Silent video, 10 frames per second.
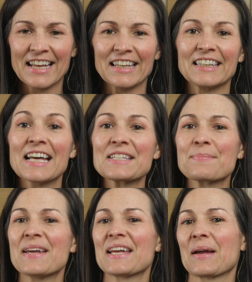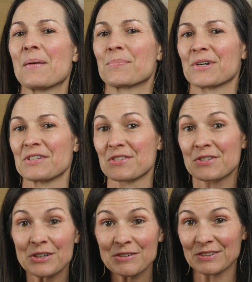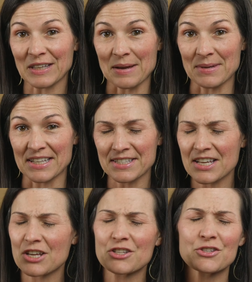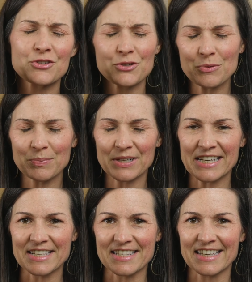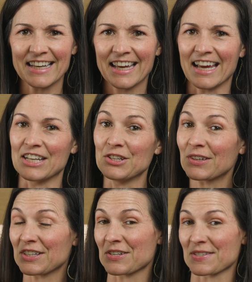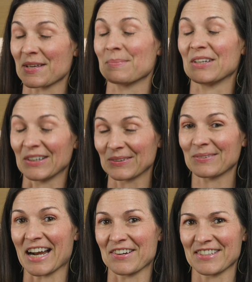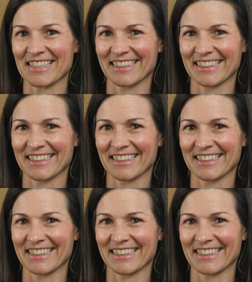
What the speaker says: Let's make preserved lemons super easy, and you can use them year-round.